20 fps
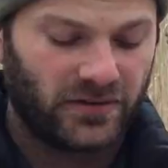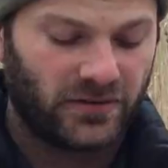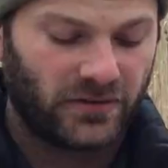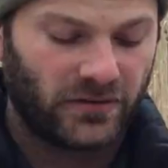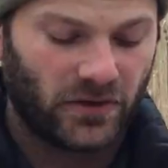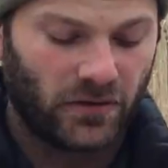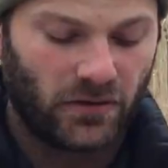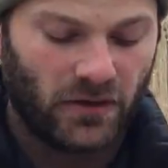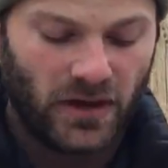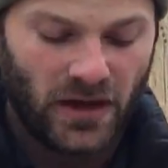
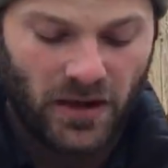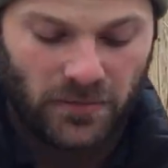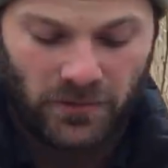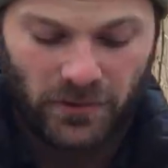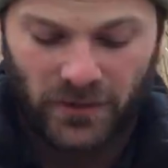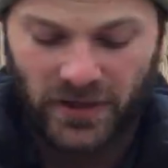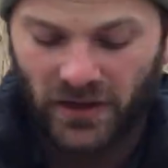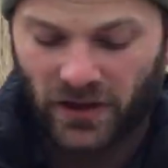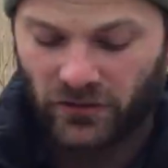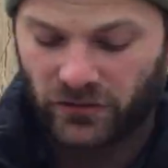So,
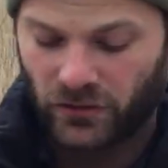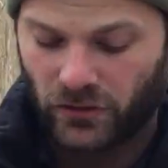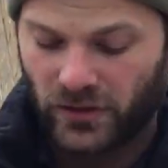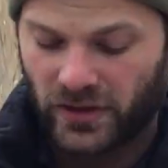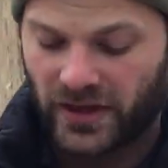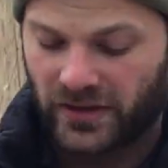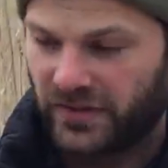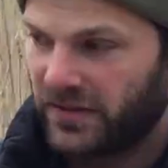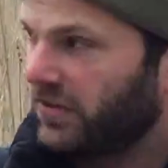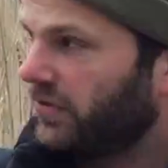but we can also
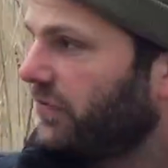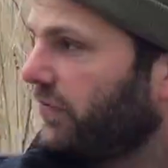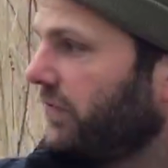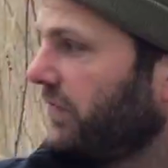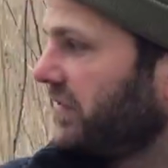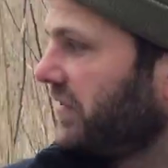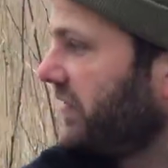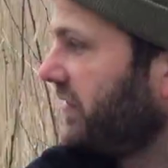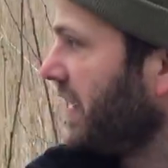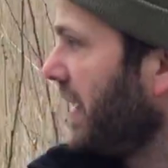look at the
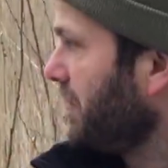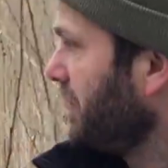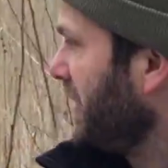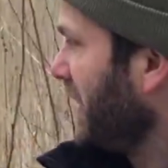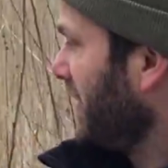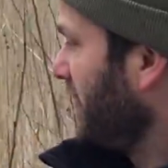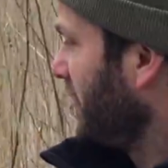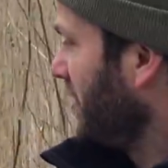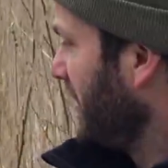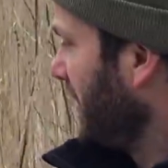stem
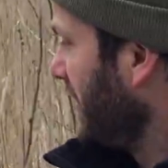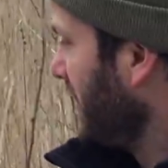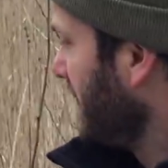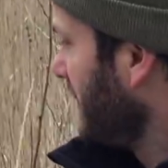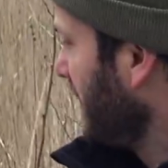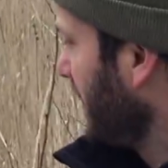density